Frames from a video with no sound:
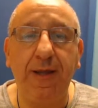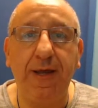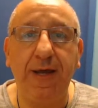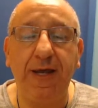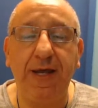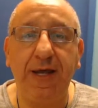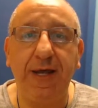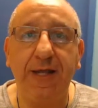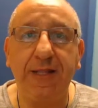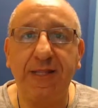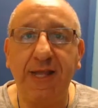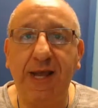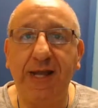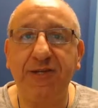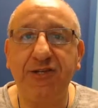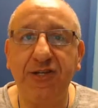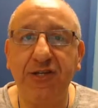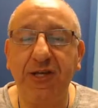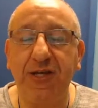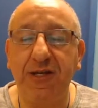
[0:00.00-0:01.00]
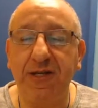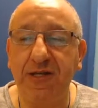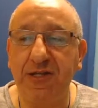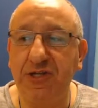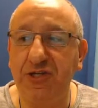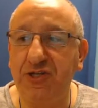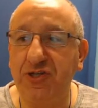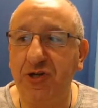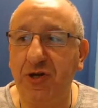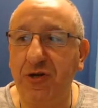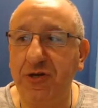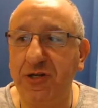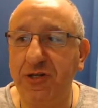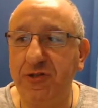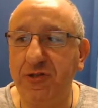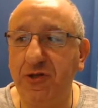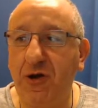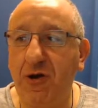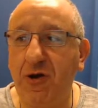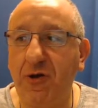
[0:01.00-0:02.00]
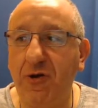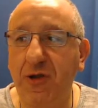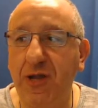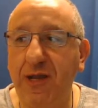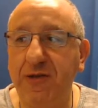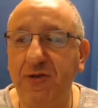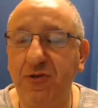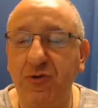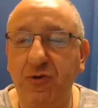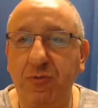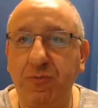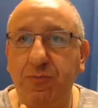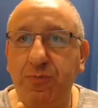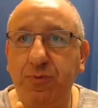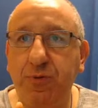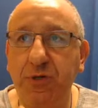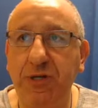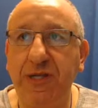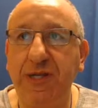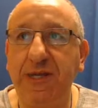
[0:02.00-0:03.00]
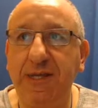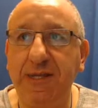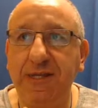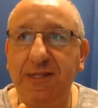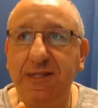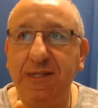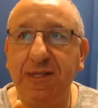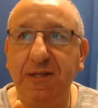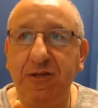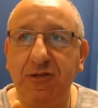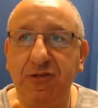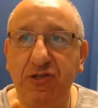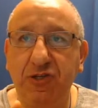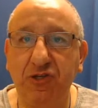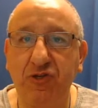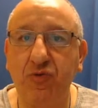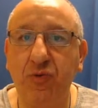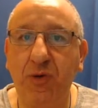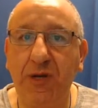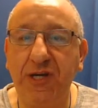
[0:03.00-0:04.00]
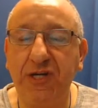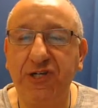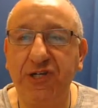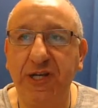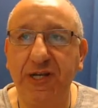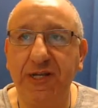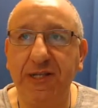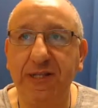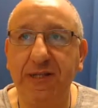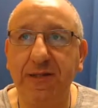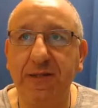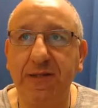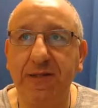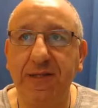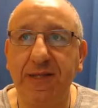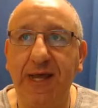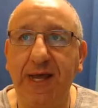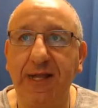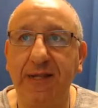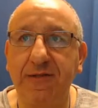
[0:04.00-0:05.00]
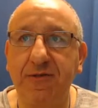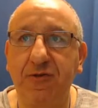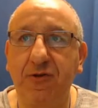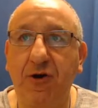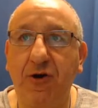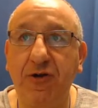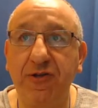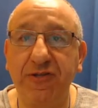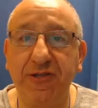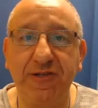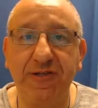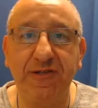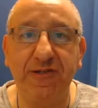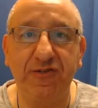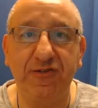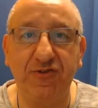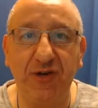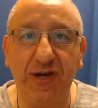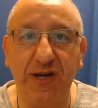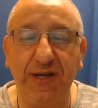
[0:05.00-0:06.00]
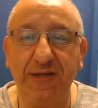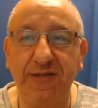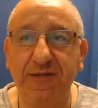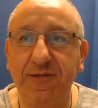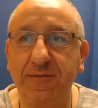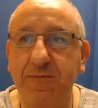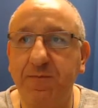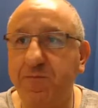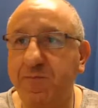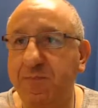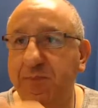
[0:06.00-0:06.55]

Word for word: uh, attaching a leash on a dog and you're putting it in a situation that causes stress,